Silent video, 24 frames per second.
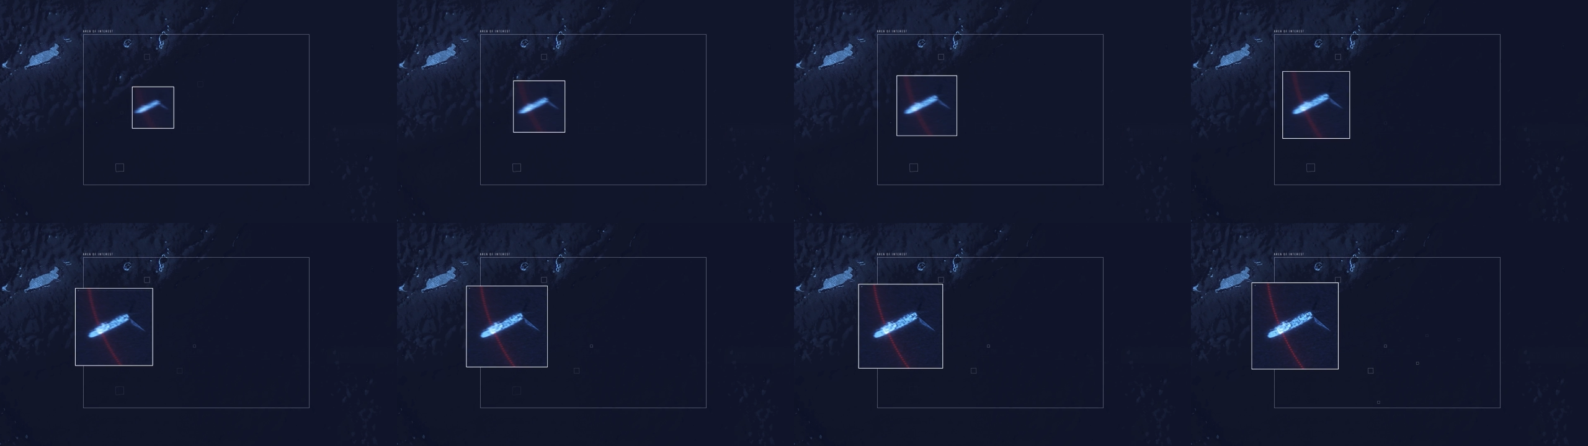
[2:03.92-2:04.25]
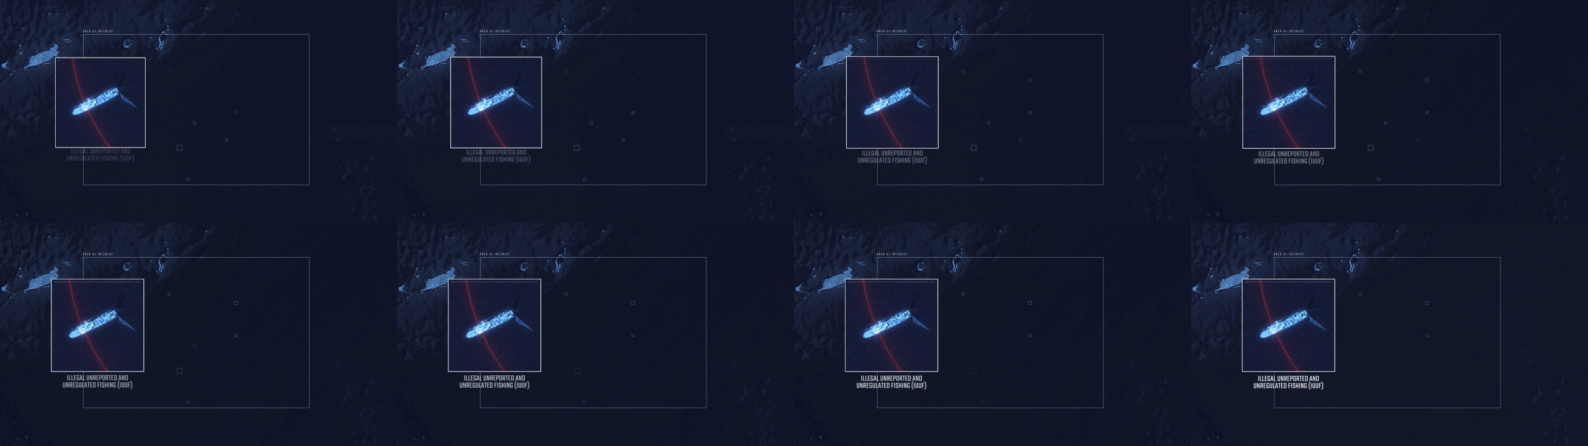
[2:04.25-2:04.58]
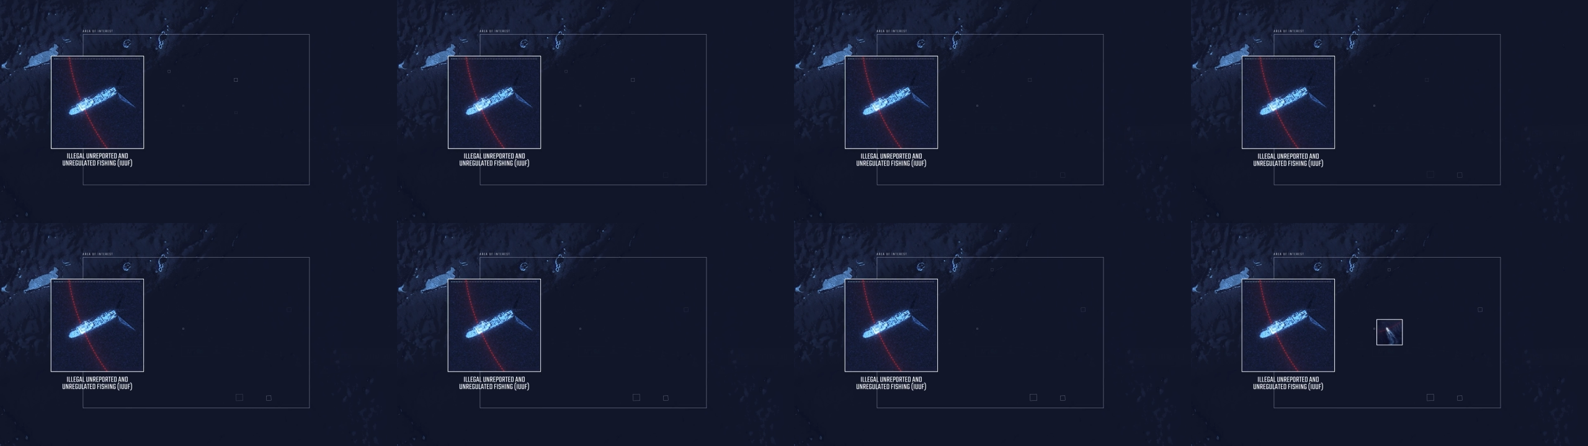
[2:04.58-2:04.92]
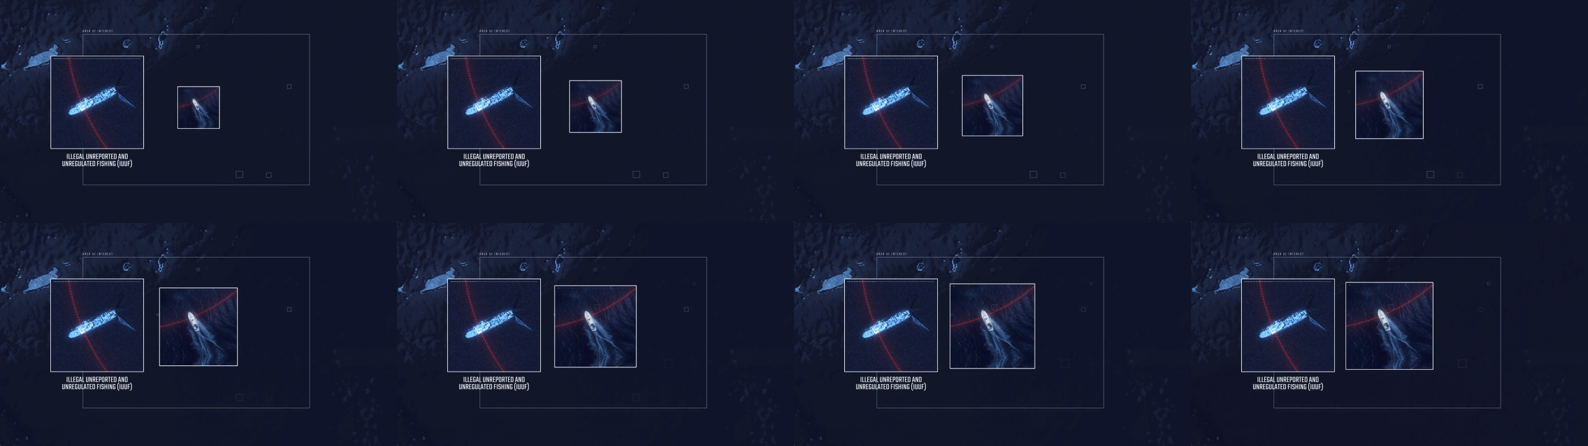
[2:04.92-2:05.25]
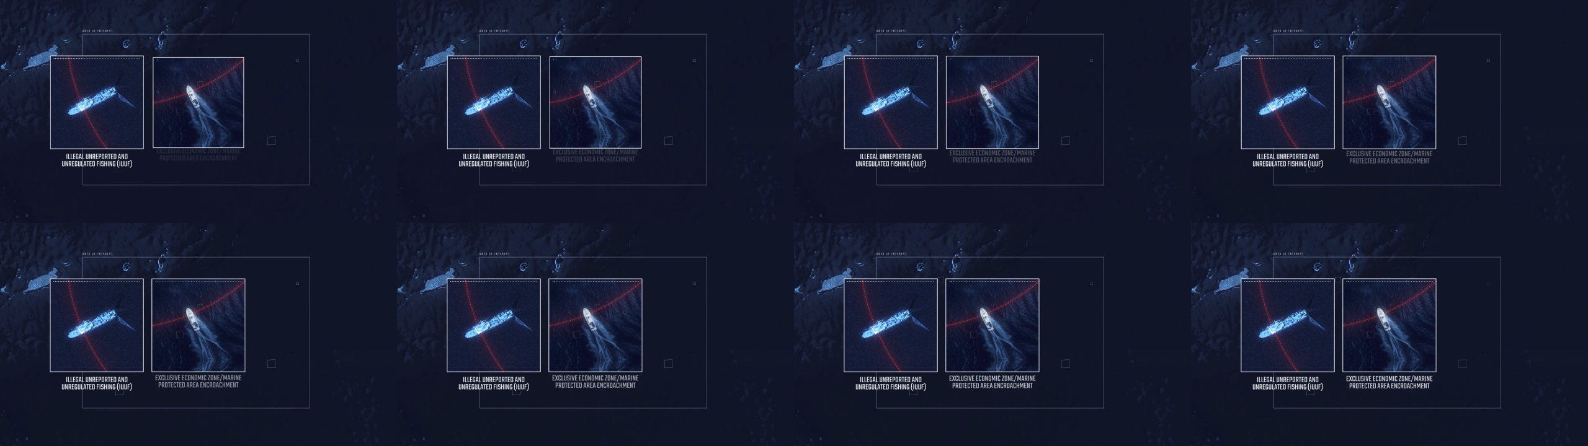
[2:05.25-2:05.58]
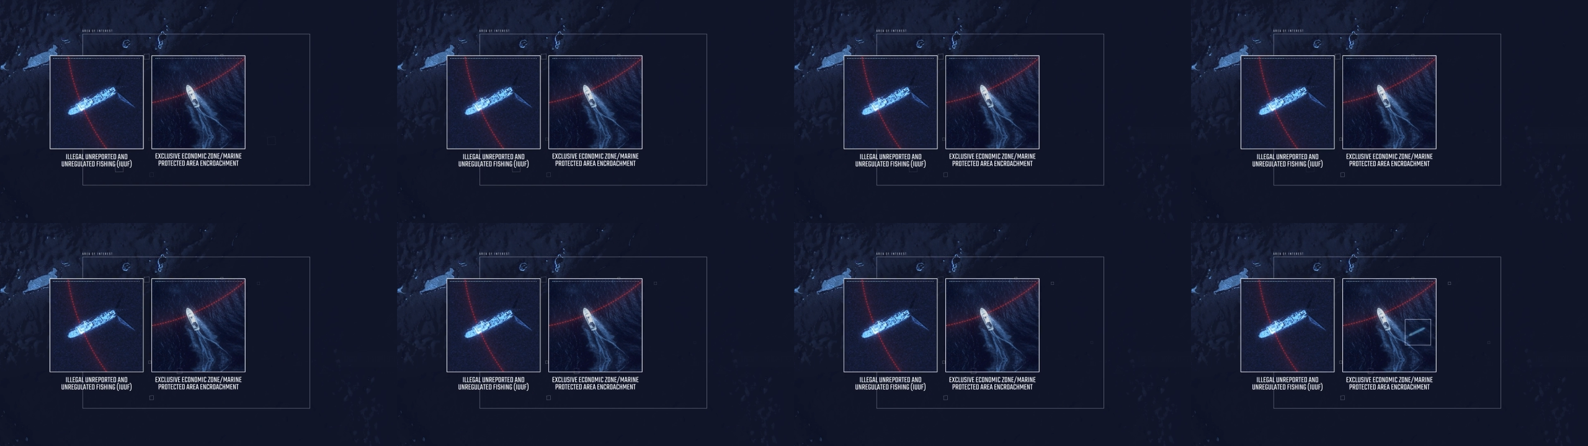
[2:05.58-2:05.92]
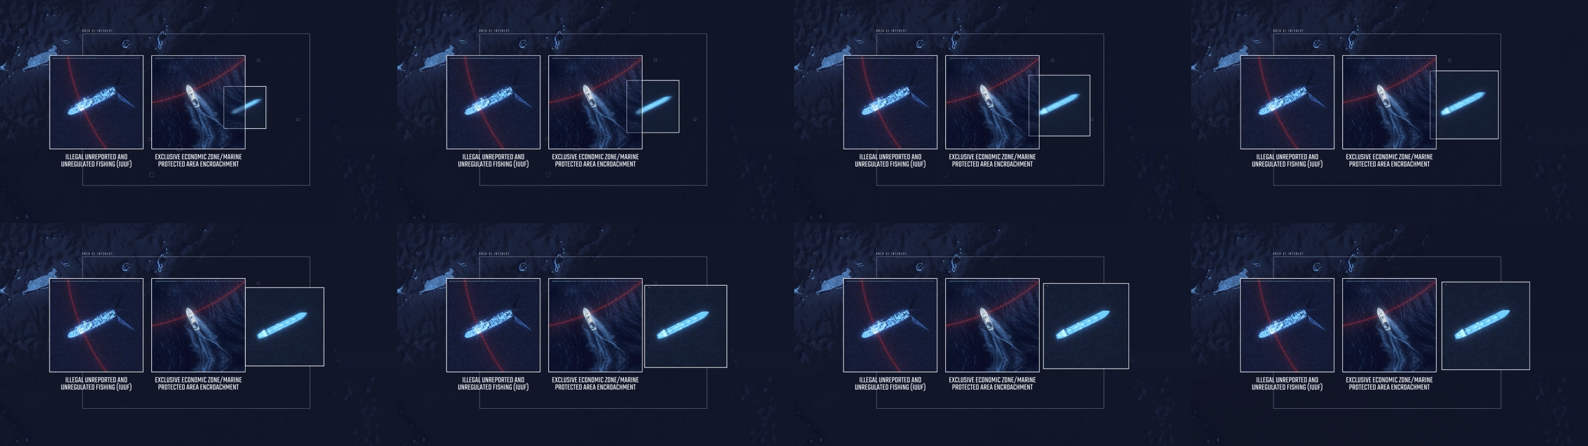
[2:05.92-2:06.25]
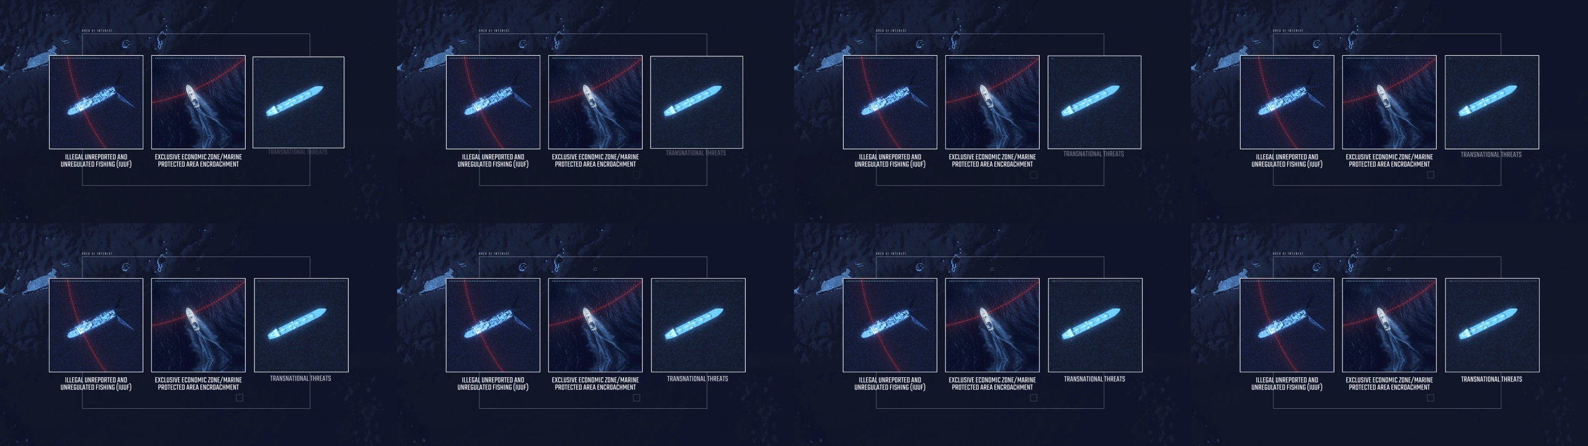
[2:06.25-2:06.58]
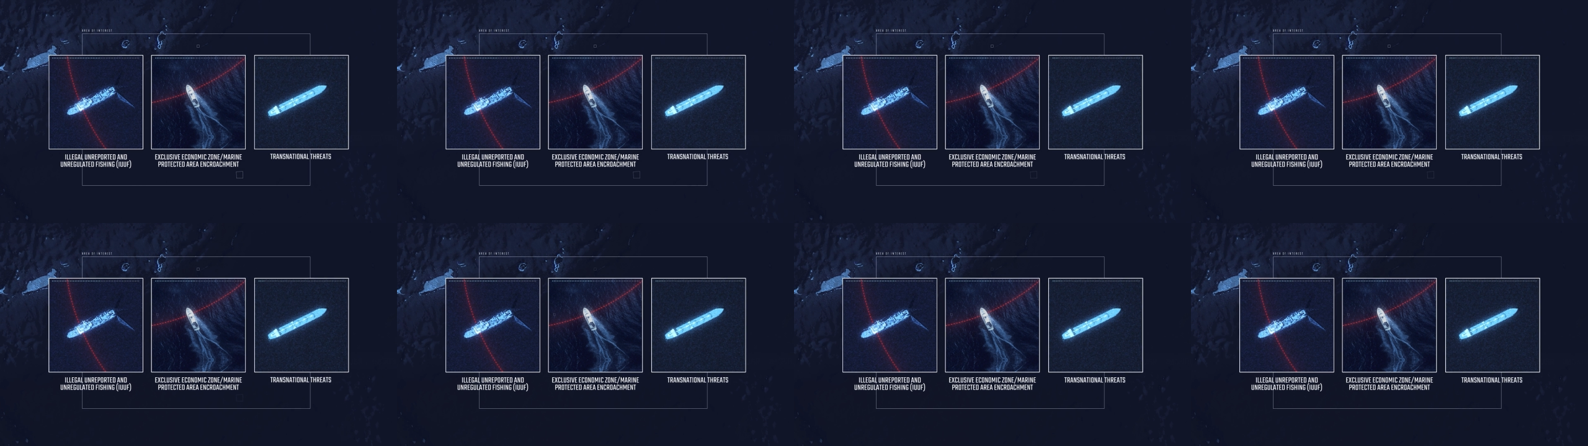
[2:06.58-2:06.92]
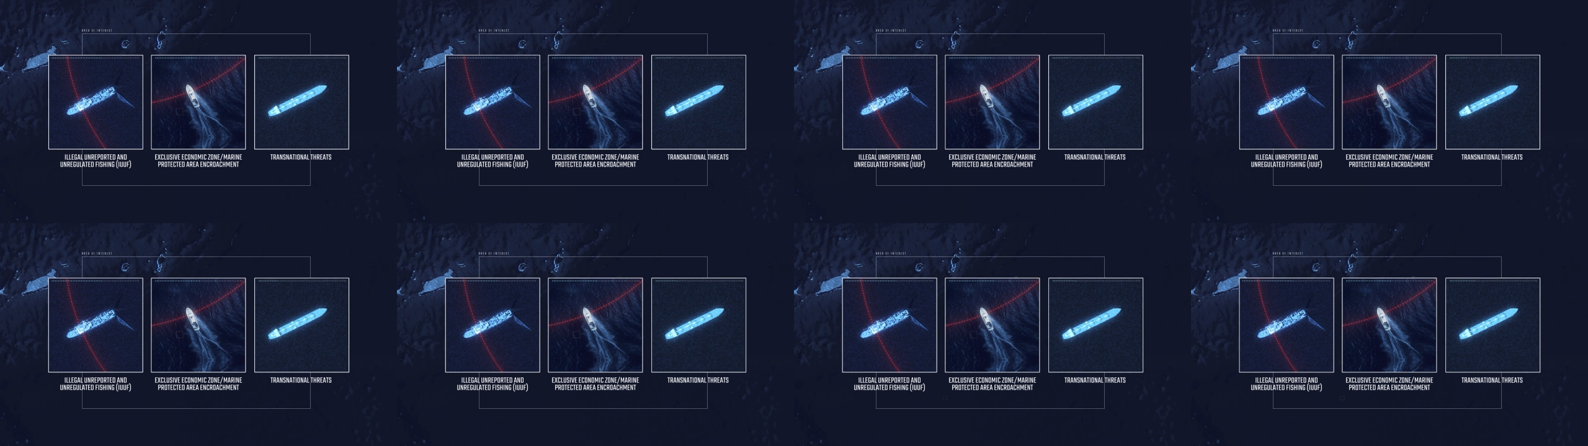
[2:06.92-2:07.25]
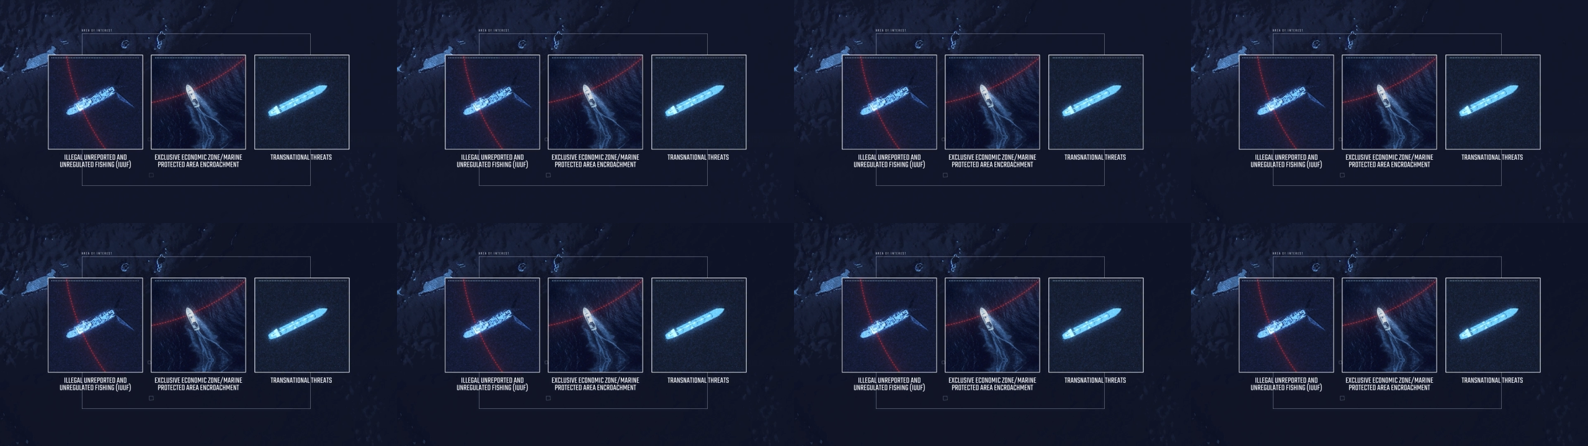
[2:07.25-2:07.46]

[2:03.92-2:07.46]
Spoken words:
(no speaker visible)